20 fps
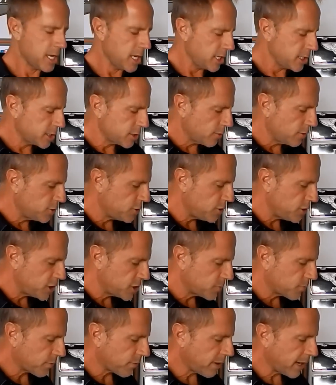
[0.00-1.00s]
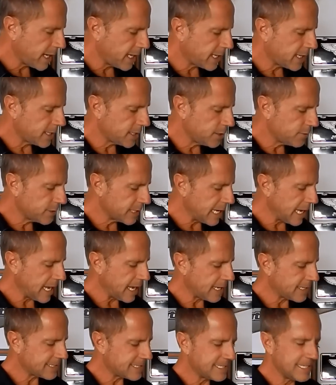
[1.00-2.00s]
So as you spray it, you
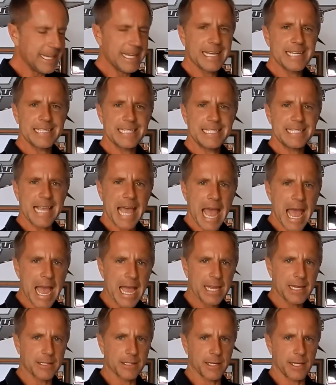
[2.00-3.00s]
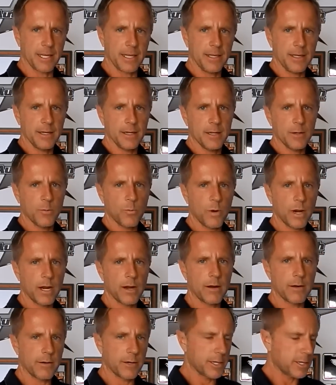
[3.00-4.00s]
can't see exactly
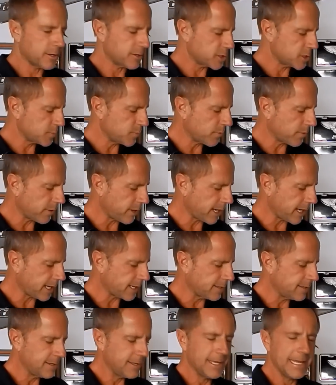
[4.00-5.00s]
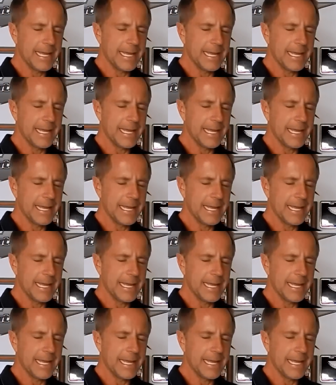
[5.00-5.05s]
where you're spraying.